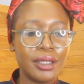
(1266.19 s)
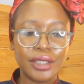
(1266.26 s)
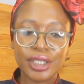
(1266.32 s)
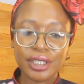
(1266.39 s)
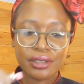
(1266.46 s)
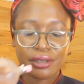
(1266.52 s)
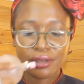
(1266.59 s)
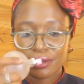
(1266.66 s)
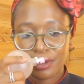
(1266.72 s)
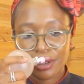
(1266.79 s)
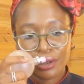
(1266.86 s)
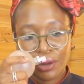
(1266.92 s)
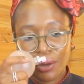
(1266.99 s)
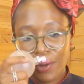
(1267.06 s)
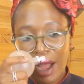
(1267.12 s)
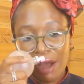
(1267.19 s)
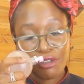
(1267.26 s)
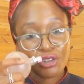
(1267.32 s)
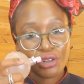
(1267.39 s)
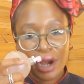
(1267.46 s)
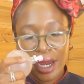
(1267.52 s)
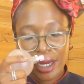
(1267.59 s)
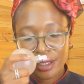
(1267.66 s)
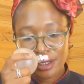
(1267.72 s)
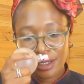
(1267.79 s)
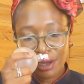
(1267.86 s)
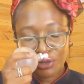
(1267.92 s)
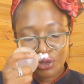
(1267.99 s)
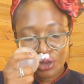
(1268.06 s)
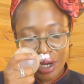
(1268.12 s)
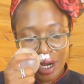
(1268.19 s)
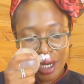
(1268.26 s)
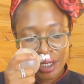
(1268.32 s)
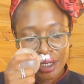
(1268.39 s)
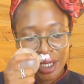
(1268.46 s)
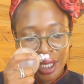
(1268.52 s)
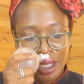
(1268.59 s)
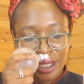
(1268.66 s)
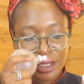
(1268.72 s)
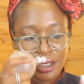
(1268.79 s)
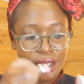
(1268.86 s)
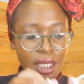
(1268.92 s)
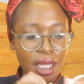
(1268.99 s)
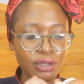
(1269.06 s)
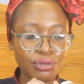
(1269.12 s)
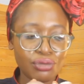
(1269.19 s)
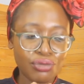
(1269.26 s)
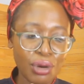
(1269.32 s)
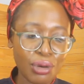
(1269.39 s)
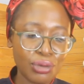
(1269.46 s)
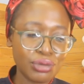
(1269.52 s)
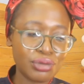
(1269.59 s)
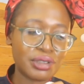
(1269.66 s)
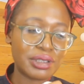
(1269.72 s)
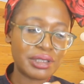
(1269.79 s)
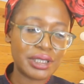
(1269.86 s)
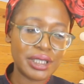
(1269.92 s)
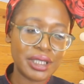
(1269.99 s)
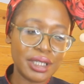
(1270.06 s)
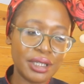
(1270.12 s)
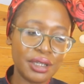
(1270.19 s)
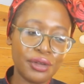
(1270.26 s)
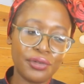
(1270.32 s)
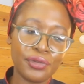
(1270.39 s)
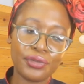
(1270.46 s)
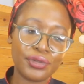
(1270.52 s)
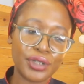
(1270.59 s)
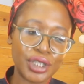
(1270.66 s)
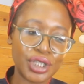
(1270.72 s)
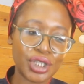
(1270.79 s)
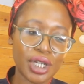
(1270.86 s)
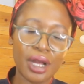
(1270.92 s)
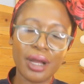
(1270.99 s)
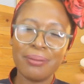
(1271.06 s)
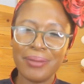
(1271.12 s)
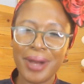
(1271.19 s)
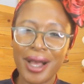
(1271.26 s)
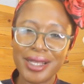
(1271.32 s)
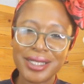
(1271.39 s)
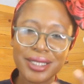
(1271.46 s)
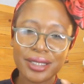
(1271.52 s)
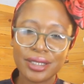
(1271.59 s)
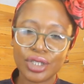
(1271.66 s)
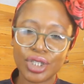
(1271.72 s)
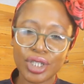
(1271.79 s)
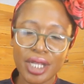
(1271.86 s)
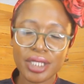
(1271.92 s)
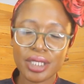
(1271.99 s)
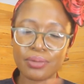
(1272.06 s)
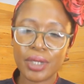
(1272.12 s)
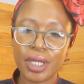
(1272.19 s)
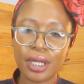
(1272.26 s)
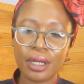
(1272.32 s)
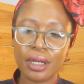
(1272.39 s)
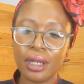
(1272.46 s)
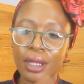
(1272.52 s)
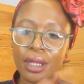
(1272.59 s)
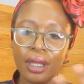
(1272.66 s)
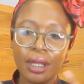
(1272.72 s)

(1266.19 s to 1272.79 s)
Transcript: Just, no, I've tried. This has rose, tea, freesia, musk, jasmine.